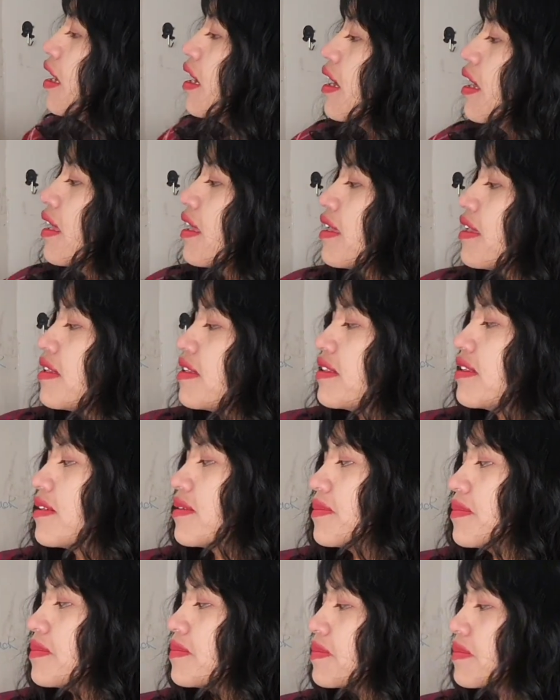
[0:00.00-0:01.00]
and
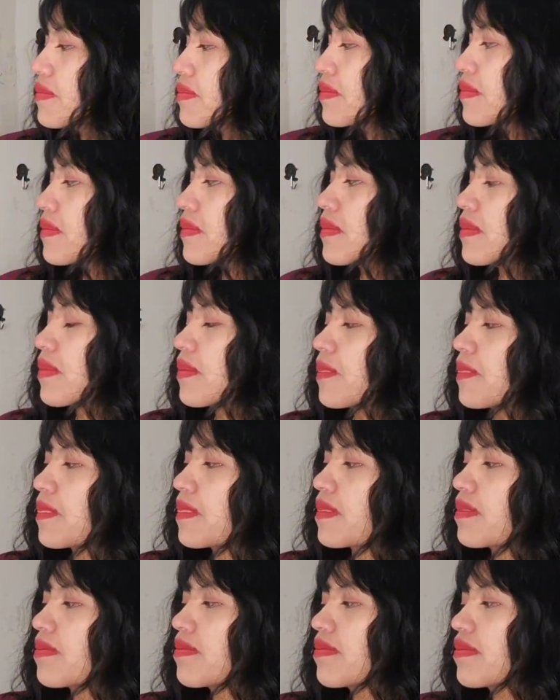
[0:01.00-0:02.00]

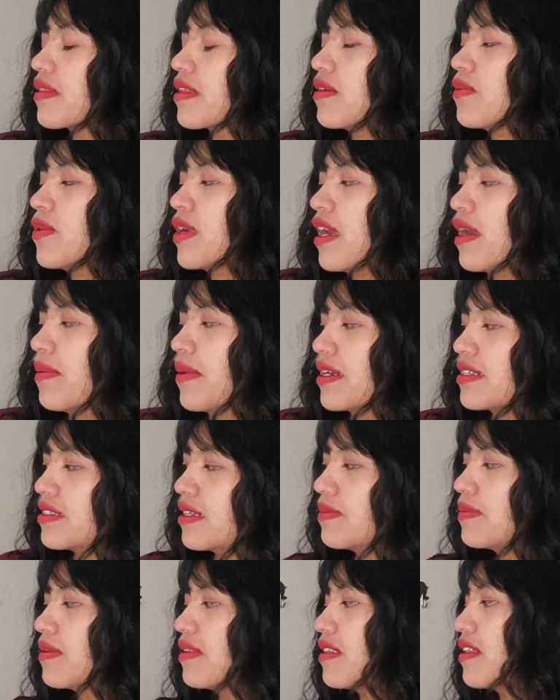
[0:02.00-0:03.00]
we have
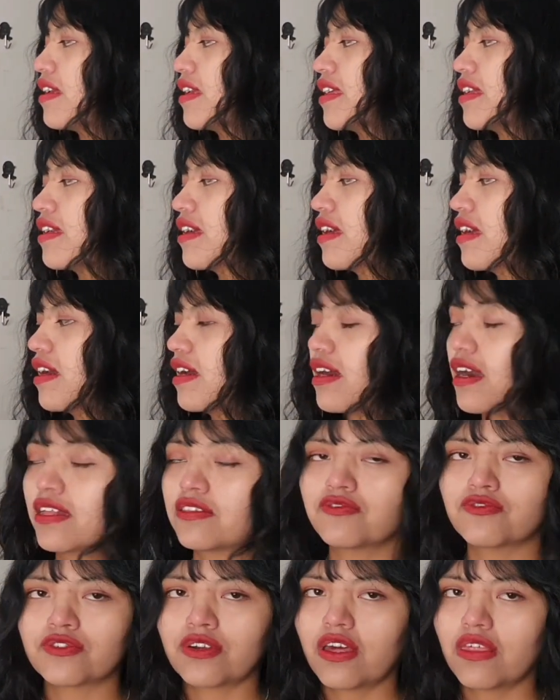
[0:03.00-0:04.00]
example like
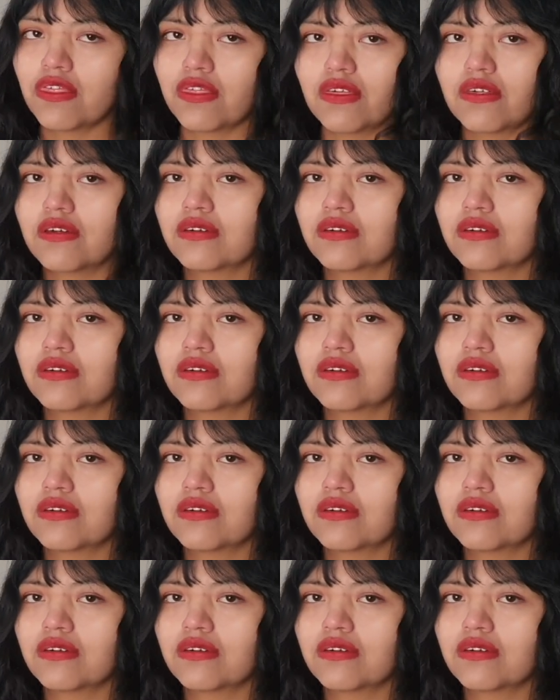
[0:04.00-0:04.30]
hundredth,